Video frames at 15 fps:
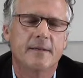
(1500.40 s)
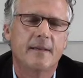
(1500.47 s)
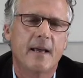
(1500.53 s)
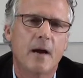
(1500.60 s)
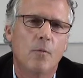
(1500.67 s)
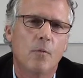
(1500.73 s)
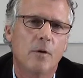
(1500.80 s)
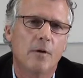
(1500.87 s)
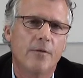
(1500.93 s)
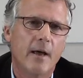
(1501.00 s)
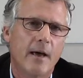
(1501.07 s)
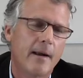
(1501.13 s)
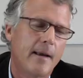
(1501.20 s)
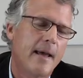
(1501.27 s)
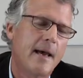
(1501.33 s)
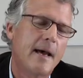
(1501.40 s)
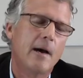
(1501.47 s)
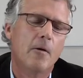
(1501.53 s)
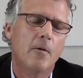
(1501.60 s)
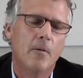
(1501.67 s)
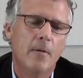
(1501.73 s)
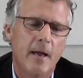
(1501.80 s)
that will not
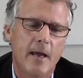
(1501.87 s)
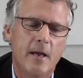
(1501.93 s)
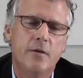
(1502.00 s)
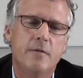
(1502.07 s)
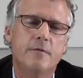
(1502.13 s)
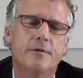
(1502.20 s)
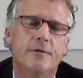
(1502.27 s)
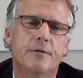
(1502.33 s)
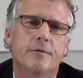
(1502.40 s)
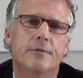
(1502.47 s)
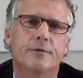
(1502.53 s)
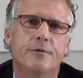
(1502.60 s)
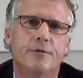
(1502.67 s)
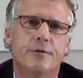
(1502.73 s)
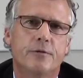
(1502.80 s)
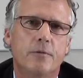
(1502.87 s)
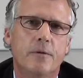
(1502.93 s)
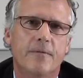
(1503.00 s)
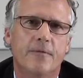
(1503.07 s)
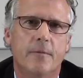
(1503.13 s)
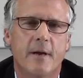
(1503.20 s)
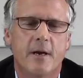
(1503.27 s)
allow a user to store
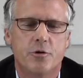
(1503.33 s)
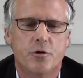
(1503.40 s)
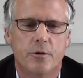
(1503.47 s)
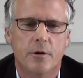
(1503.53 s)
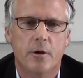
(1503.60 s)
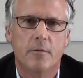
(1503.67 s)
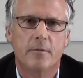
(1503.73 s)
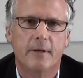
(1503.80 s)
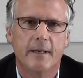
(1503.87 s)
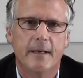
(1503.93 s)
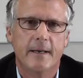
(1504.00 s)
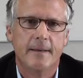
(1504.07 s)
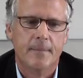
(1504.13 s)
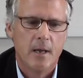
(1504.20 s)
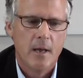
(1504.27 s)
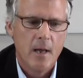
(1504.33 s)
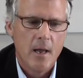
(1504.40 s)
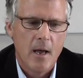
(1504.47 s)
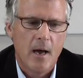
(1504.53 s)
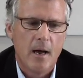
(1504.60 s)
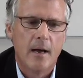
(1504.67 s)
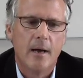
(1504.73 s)
information locally
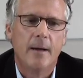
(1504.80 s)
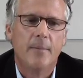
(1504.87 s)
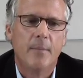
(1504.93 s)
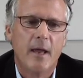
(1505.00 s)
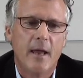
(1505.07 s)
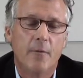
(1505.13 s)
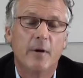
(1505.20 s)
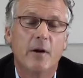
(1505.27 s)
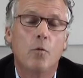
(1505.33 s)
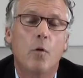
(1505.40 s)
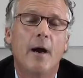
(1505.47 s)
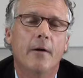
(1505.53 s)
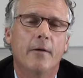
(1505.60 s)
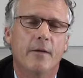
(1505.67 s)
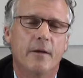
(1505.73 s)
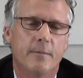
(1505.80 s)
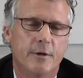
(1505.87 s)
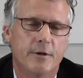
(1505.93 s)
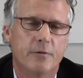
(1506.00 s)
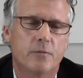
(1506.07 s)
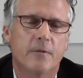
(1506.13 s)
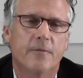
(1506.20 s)
and require them to
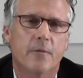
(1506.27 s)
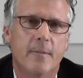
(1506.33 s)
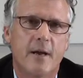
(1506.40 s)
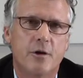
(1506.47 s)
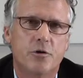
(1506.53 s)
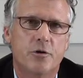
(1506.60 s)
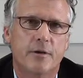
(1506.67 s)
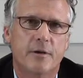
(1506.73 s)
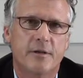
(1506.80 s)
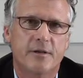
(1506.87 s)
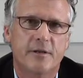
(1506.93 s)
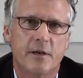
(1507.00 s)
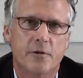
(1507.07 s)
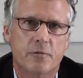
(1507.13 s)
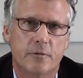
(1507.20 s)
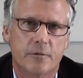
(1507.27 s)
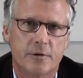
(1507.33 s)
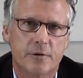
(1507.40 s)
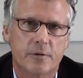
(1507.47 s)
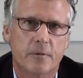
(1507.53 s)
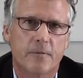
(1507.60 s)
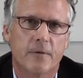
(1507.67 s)
store information on a central
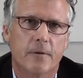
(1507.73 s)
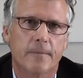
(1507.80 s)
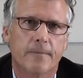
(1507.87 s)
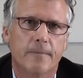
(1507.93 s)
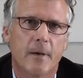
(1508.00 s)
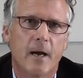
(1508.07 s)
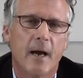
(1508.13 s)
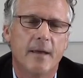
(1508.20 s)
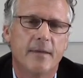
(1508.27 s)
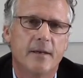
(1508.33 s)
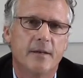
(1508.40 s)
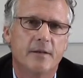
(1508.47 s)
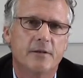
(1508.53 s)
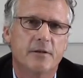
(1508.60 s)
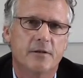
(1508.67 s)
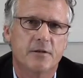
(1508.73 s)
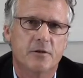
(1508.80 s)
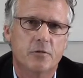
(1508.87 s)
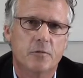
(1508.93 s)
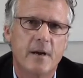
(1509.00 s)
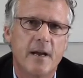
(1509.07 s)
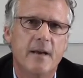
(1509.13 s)
server. I think this is a
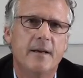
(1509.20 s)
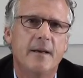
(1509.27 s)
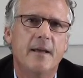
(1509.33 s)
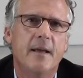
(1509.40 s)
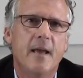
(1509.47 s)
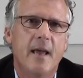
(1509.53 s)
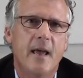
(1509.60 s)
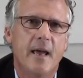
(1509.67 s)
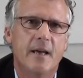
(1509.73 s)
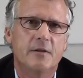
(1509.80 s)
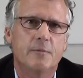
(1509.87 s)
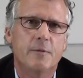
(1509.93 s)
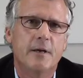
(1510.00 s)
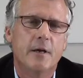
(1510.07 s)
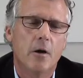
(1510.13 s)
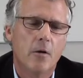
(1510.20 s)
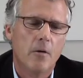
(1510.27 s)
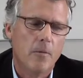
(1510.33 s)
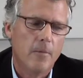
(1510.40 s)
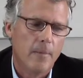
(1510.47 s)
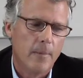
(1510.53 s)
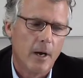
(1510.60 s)
trend. as we
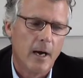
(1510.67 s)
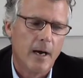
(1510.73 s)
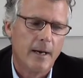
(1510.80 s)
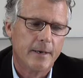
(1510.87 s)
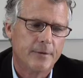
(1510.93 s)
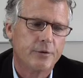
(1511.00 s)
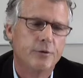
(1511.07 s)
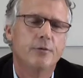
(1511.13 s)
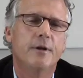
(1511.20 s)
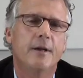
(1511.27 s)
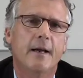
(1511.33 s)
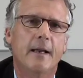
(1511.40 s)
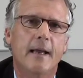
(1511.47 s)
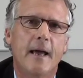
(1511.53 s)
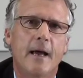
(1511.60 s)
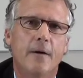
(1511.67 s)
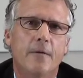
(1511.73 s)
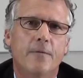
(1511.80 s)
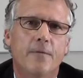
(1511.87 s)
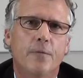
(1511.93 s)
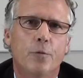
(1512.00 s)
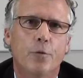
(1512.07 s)
go on to the
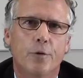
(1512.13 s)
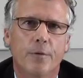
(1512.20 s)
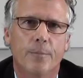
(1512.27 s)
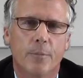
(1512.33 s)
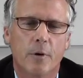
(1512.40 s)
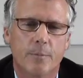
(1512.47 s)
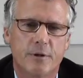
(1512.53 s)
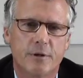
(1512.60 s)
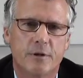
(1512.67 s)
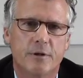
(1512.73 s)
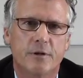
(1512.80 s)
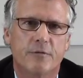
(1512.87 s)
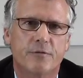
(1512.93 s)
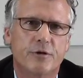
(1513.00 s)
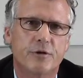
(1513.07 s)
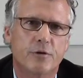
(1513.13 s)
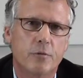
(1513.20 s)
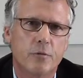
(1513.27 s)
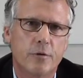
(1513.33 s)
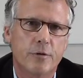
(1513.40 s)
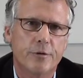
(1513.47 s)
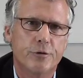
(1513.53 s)
cloud for purposes of
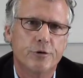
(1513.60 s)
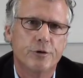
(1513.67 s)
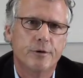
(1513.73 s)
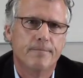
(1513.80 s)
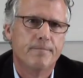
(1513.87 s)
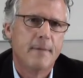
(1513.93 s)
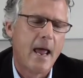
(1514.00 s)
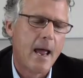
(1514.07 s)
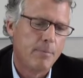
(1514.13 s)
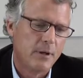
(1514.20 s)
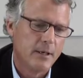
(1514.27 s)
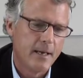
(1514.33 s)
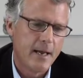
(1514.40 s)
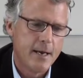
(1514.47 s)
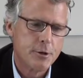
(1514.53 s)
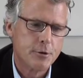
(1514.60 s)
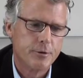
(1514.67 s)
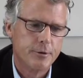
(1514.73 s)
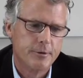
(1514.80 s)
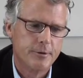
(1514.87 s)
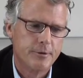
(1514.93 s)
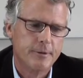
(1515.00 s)
storage,
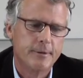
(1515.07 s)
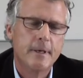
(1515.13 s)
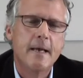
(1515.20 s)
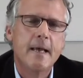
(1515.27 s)
applications,